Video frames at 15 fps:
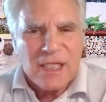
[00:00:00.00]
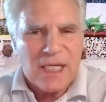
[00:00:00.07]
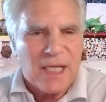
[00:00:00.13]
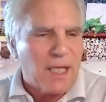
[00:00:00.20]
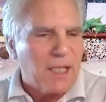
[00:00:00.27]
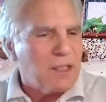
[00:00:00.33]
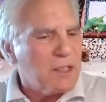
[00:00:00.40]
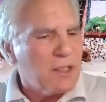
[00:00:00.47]

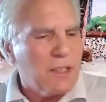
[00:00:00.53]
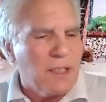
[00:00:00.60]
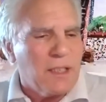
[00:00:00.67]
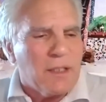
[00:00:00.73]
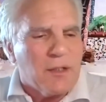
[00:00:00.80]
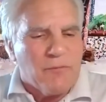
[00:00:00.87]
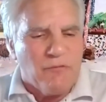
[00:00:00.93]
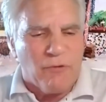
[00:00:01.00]
And
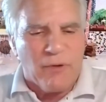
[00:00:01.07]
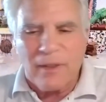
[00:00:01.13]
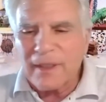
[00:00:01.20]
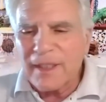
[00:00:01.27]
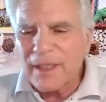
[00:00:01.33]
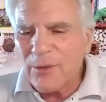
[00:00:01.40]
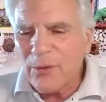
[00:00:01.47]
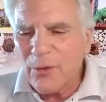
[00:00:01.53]
she
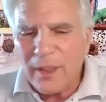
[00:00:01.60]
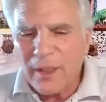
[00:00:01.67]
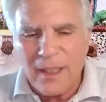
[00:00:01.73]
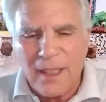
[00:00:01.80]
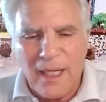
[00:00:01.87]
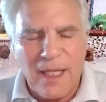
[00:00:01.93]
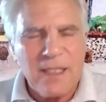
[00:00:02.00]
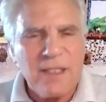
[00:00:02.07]
really
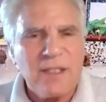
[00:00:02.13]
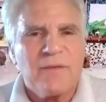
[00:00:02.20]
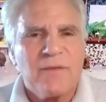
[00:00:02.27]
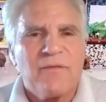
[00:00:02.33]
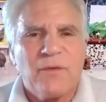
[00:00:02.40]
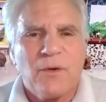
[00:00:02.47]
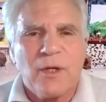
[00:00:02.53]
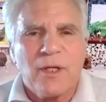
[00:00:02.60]
organized
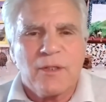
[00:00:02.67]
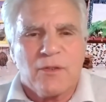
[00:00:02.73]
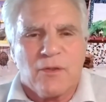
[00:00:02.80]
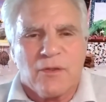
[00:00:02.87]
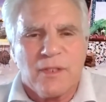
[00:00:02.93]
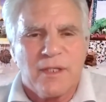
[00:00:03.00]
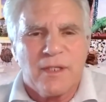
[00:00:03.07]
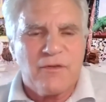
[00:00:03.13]

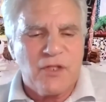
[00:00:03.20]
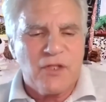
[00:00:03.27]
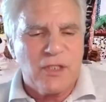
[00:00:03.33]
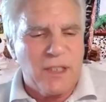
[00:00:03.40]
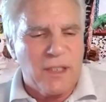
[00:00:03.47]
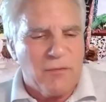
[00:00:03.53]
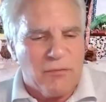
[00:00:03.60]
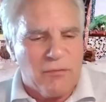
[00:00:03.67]
Voyagers and
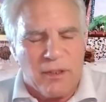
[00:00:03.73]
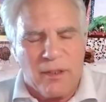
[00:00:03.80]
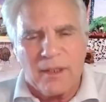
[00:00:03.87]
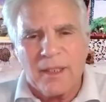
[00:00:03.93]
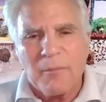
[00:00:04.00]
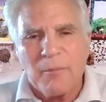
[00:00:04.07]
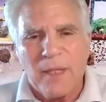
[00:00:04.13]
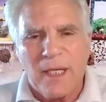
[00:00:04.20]
she
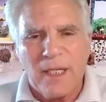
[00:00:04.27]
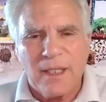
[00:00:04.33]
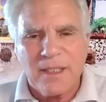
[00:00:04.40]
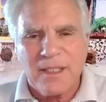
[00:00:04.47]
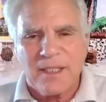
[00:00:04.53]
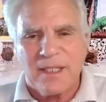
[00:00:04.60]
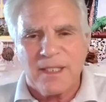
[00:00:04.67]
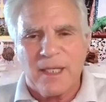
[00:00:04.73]
really made
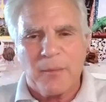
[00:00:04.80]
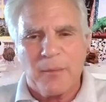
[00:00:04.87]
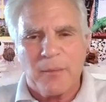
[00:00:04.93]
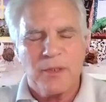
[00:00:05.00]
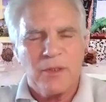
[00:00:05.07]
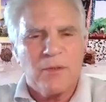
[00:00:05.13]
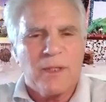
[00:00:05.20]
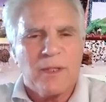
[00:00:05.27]
us step
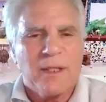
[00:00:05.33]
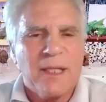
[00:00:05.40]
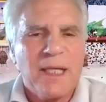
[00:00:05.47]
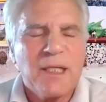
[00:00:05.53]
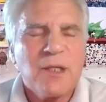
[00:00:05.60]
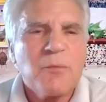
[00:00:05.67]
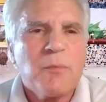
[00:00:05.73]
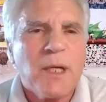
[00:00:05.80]
two. And
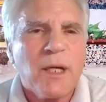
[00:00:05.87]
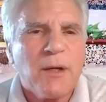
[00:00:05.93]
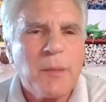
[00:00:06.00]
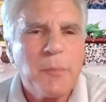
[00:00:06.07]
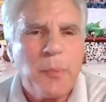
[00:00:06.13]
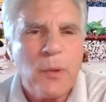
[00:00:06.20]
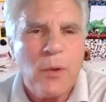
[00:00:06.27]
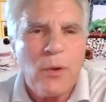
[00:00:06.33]
thank you,
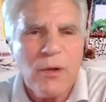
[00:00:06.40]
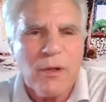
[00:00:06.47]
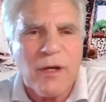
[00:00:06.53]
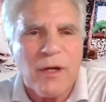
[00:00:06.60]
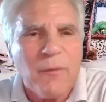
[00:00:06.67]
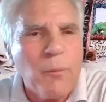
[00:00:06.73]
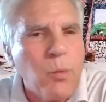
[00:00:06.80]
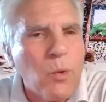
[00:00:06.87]
Mary
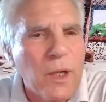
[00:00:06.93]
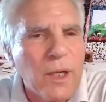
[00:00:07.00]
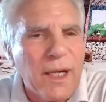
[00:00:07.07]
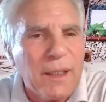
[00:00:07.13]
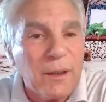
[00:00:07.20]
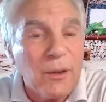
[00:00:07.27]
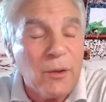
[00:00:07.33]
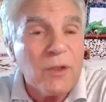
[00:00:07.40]
Porter. What
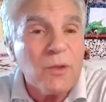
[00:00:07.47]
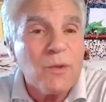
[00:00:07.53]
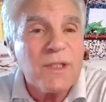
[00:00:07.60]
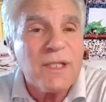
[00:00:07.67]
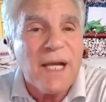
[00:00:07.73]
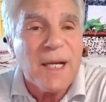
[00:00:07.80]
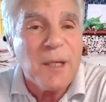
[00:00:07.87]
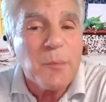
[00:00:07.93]
I learned
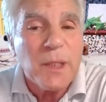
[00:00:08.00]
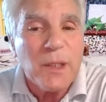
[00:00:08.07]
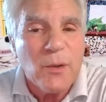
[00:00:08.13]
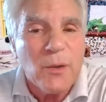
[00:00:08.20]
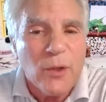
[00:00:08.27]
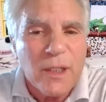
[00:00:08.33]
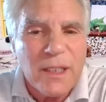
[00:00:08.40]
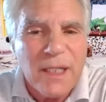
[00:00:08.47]
was how to be
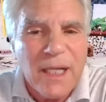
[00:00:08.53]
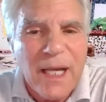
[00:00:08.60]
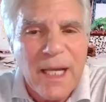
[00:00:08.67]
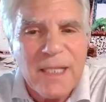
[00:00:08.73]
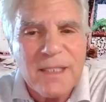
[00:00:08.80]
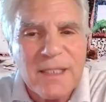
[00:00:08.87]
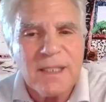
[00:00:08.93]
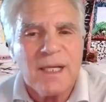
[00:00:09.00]

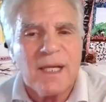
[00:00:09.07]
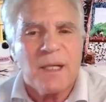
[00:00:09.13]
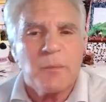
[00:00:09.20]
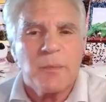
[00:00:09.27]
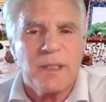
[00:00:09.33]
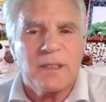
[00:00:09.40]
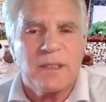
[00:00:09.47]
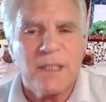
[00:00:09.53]
organized and how
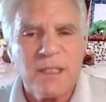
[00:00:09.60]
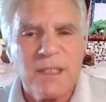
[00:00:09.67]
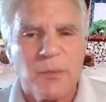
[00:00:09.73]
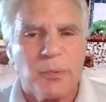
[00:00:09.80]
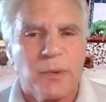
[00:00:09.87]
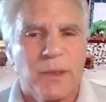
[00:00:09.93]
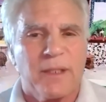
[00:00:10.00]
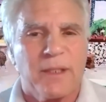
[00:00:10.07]
to be
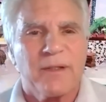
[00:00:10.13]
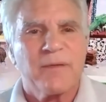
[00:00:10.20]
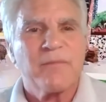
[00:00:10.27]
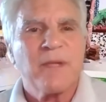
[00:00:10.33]
disciplined.